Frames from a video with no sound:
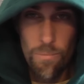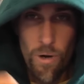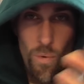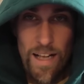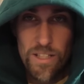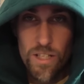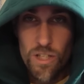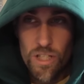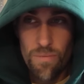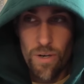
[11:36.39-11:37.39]
I'm gonna watch this
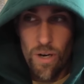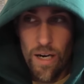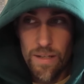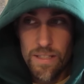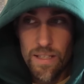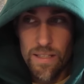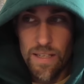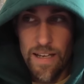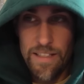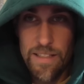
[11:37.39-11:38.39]
shit regardless
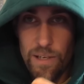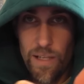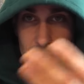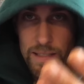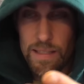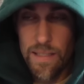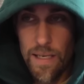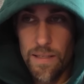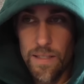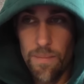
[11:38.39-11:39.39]
because I still like to
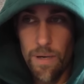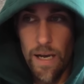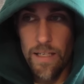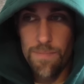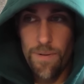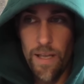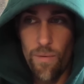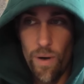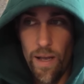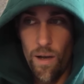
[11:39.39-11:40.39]
see some guys play
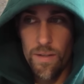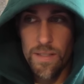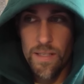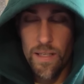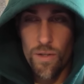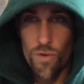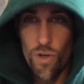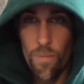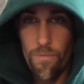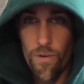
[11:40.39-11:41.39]
well and see that there's
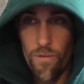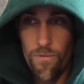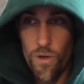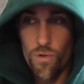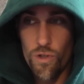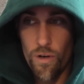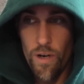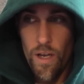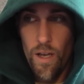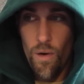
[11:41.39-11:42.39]
hope for the
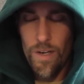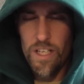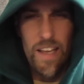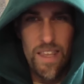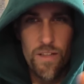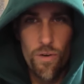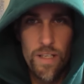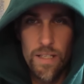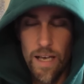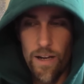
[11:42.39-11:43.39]
future, which I think there
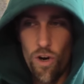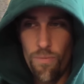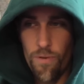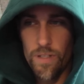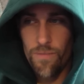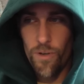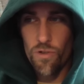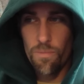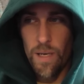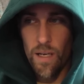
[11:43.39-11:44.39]
is a lot of hope for this
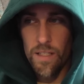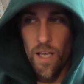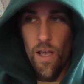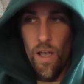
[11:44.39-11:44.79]
future because